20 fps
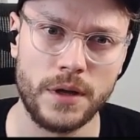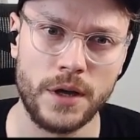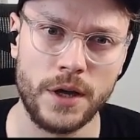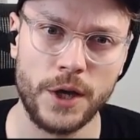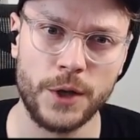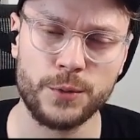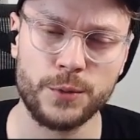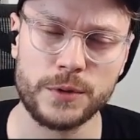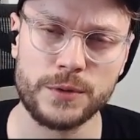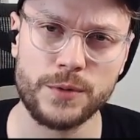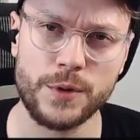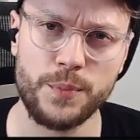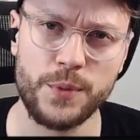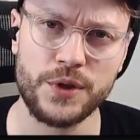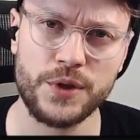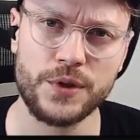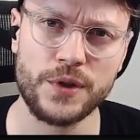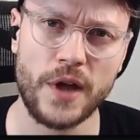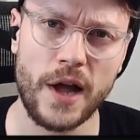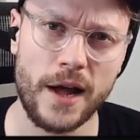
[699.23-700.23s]
It was
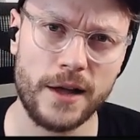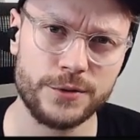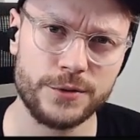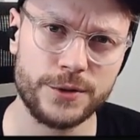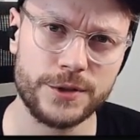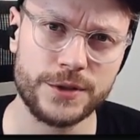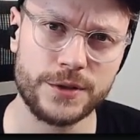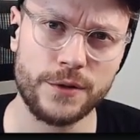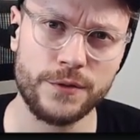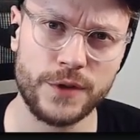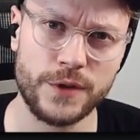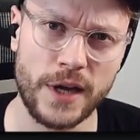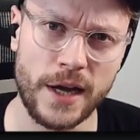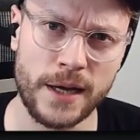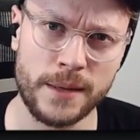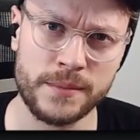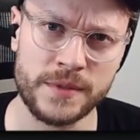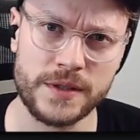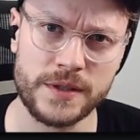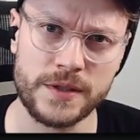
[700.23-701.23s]
repeated hundreds of
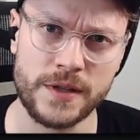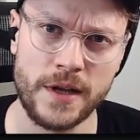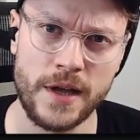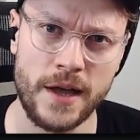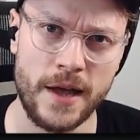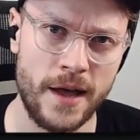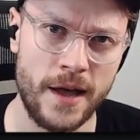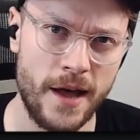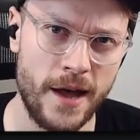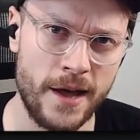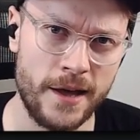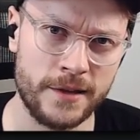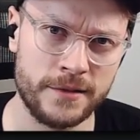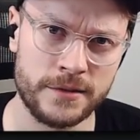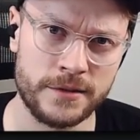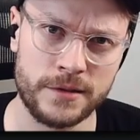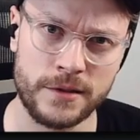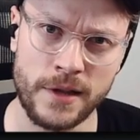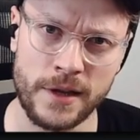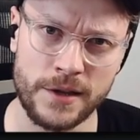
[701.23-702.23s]
times,
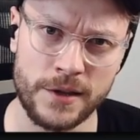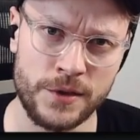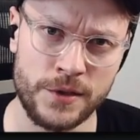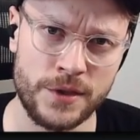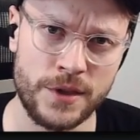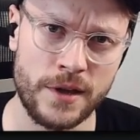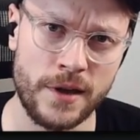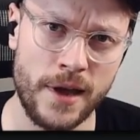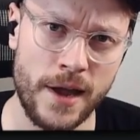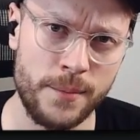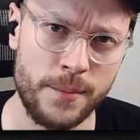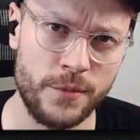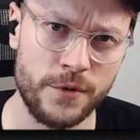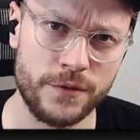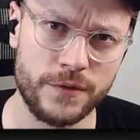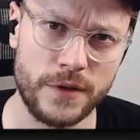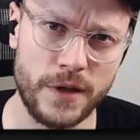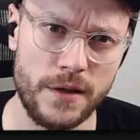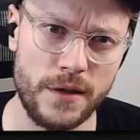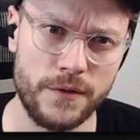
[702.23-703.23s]
and like in the game
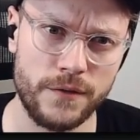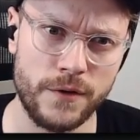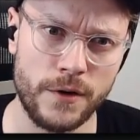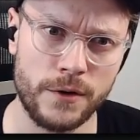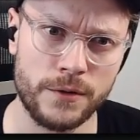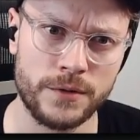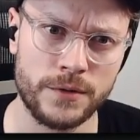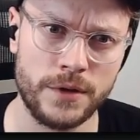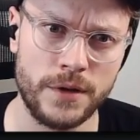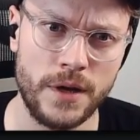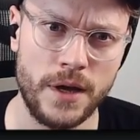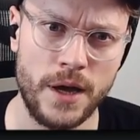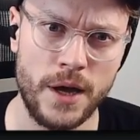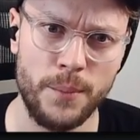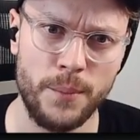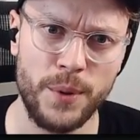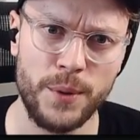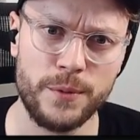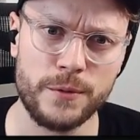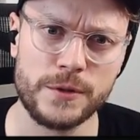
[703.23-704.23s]
of telephone,
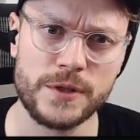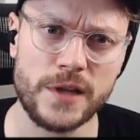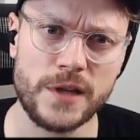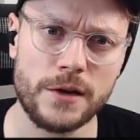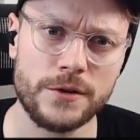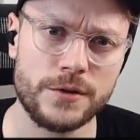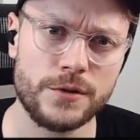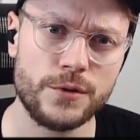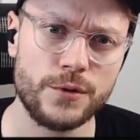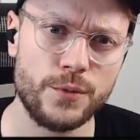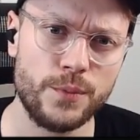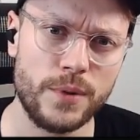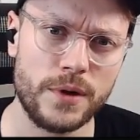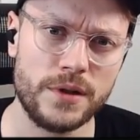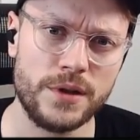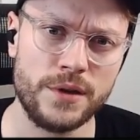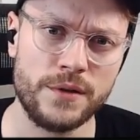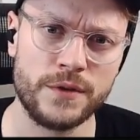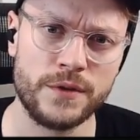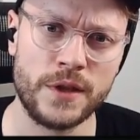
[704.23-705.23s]
people started to
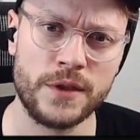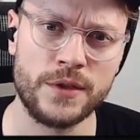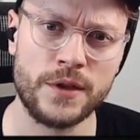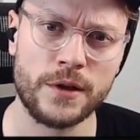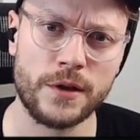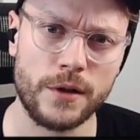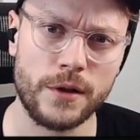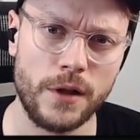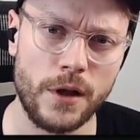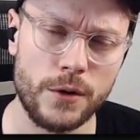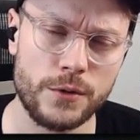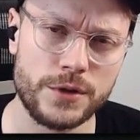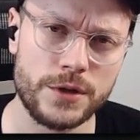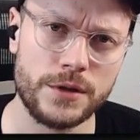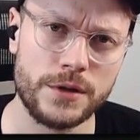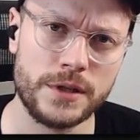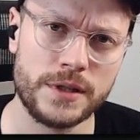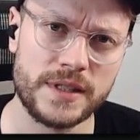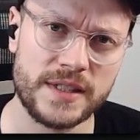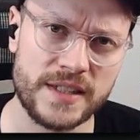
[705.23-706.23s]
believe that the
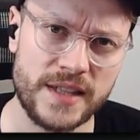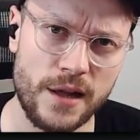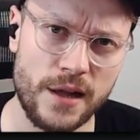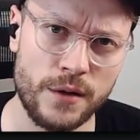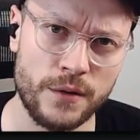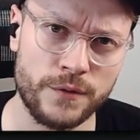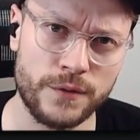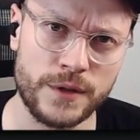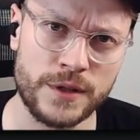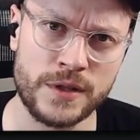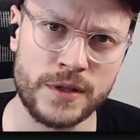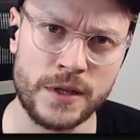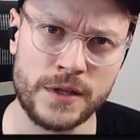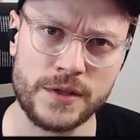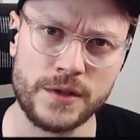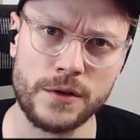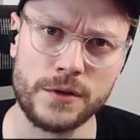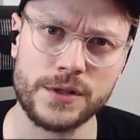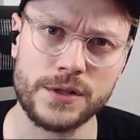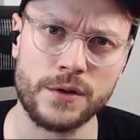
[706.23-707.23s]
closure itself is the
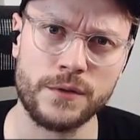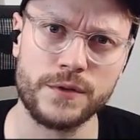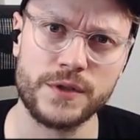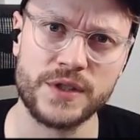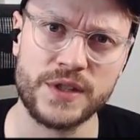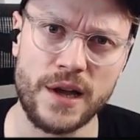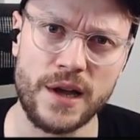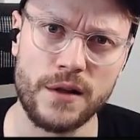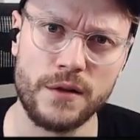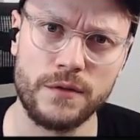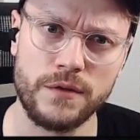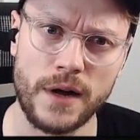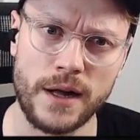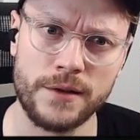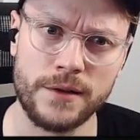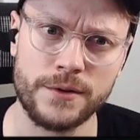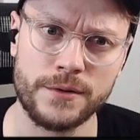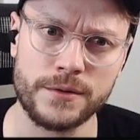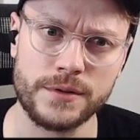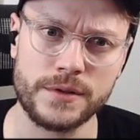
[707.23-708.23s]
source of stale
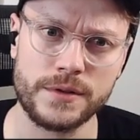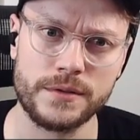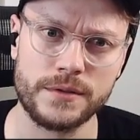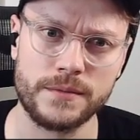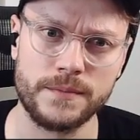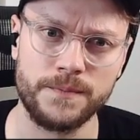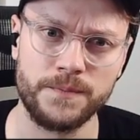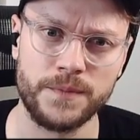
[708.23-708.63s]
values.